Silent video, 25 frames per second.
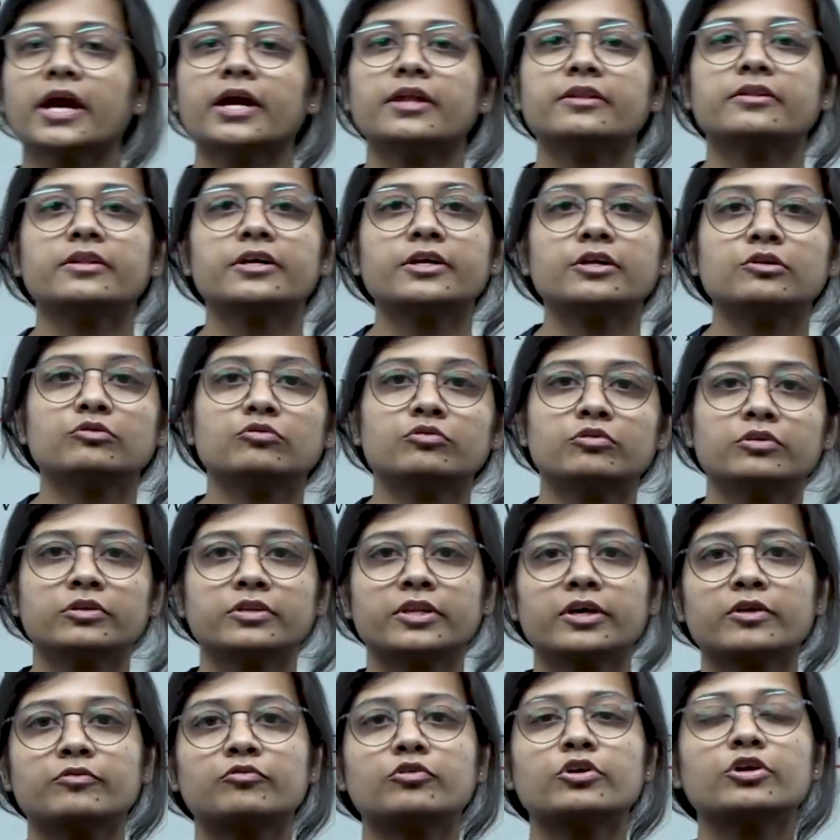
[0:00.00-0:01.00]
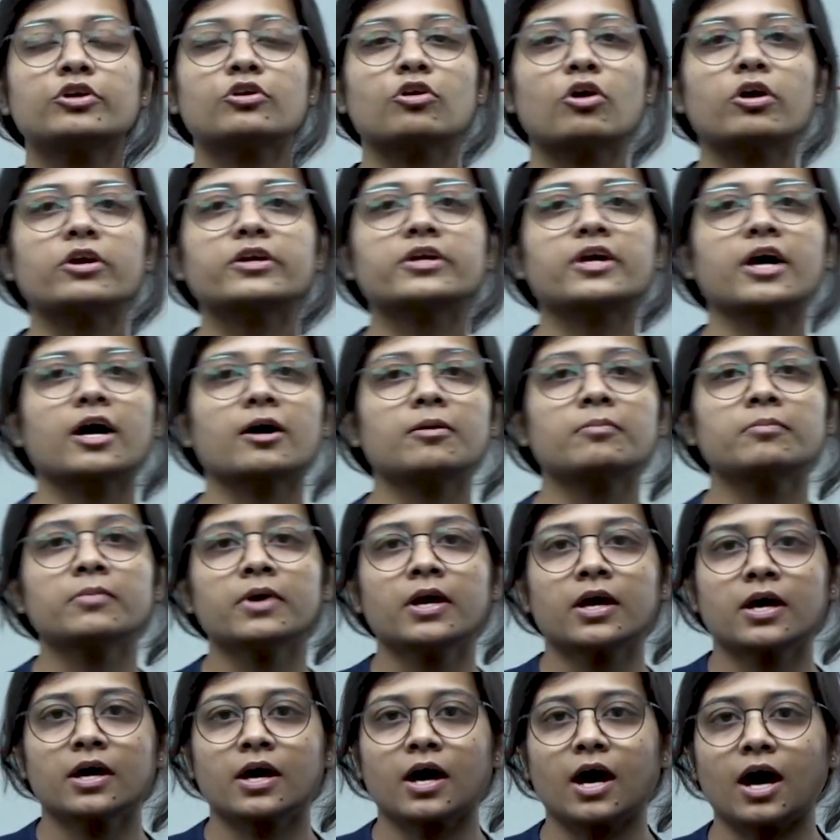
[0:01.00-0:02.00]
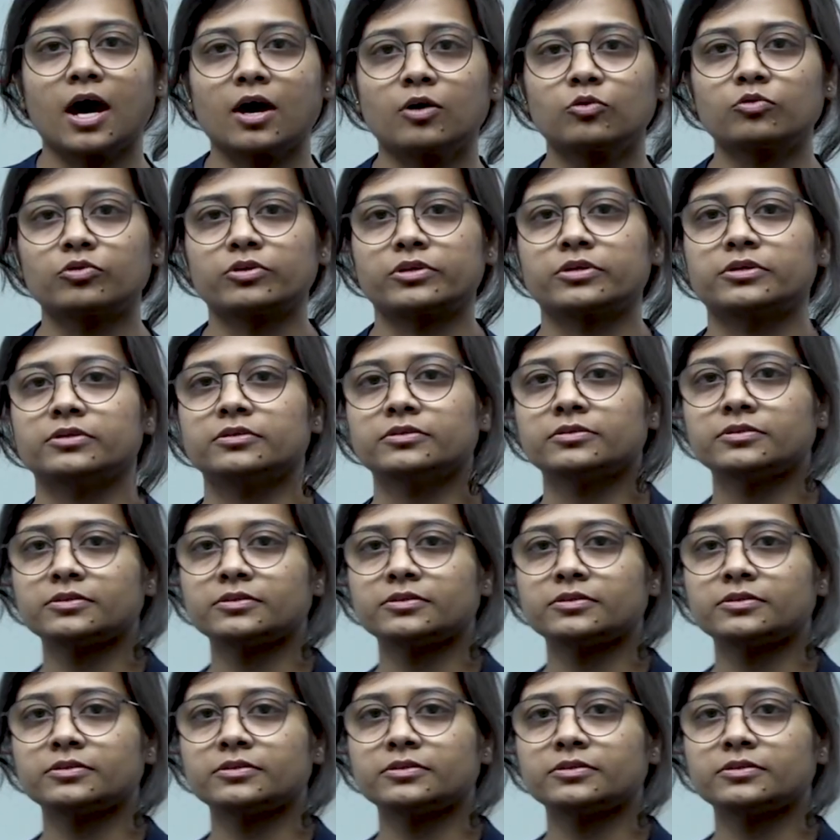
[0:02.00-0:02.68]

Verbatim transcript: and they do they would not come out.